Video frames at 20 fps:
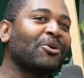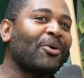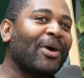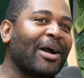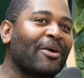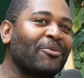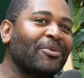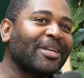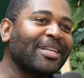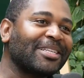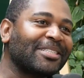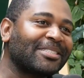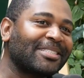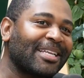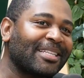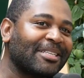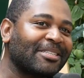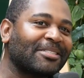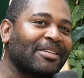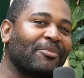So I want to
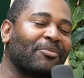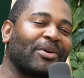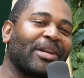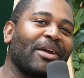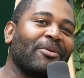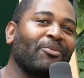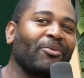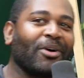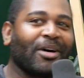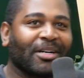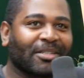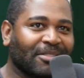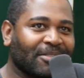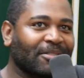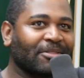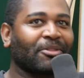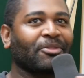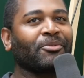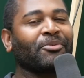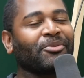set this up. When I walked
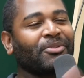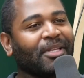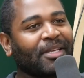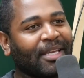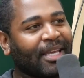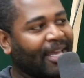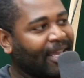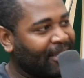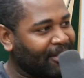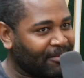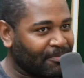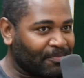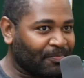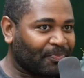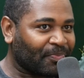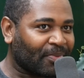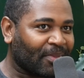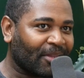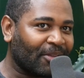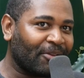through the gate,
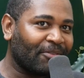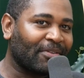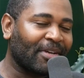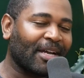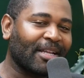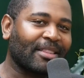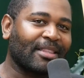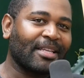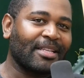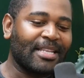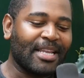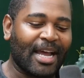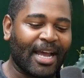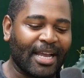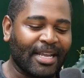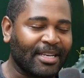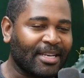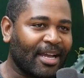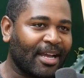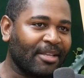you've got the
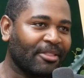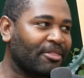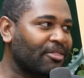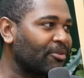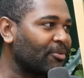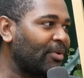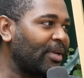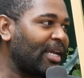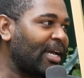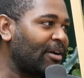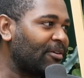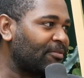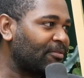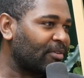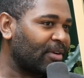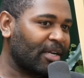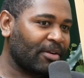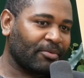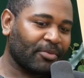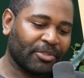993 out
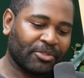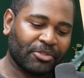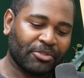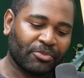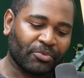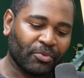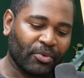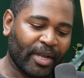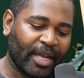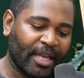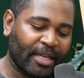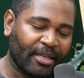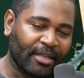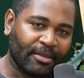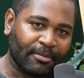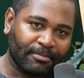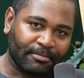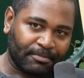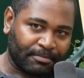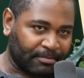front, which is
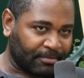red.